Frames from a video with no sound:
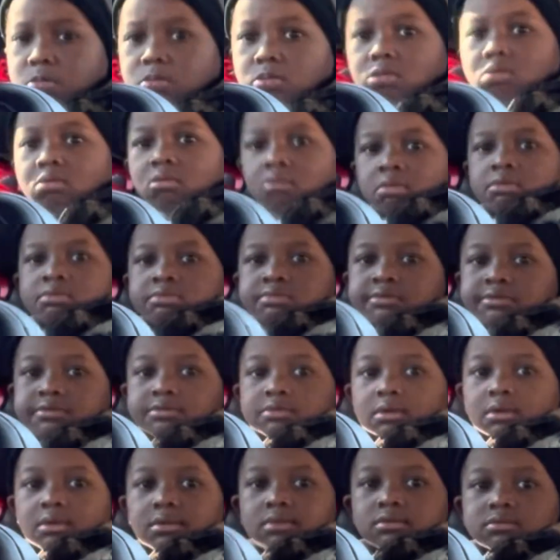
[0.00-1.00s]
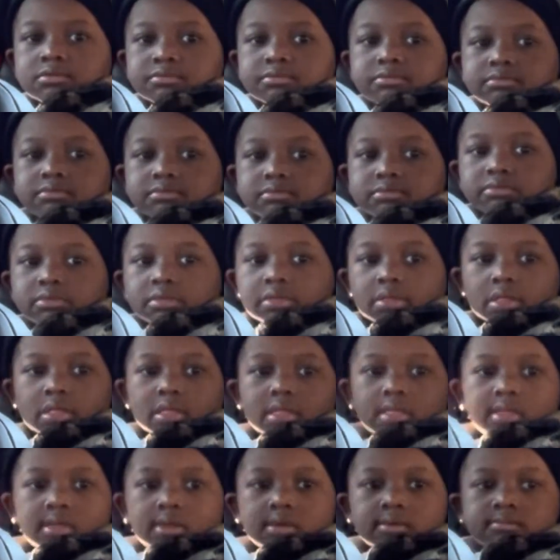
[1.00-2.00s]
his hat. He's not fully
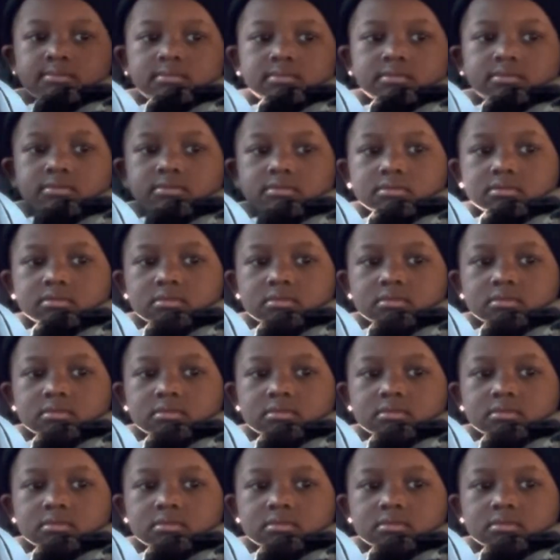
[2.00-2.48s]
over